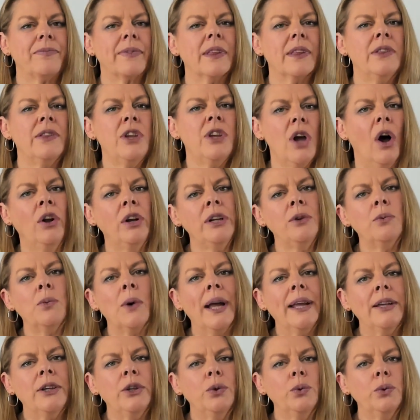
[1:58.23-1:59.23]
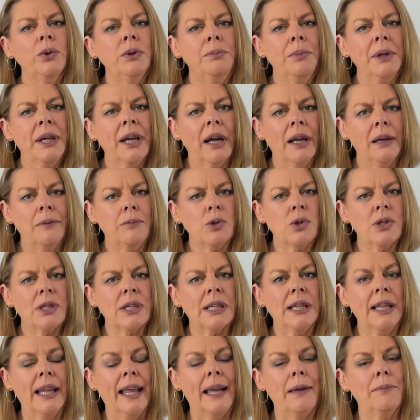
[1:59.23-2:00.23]
The only way you would be able to
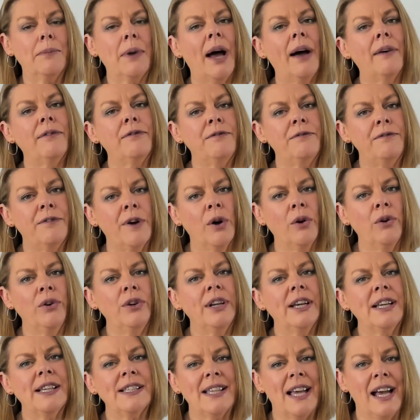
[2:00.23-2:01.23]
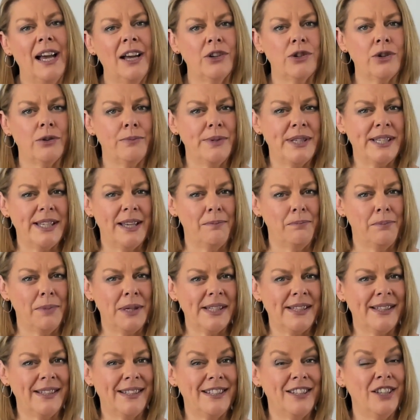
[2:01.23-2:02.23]
claim a phone as 100%
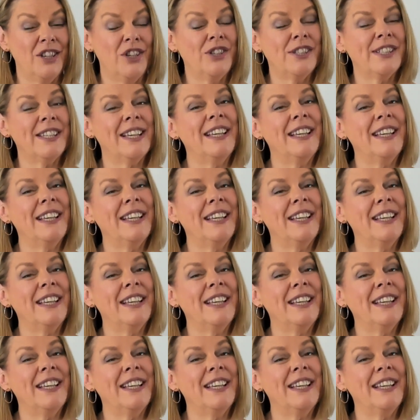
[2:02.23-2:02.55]
business use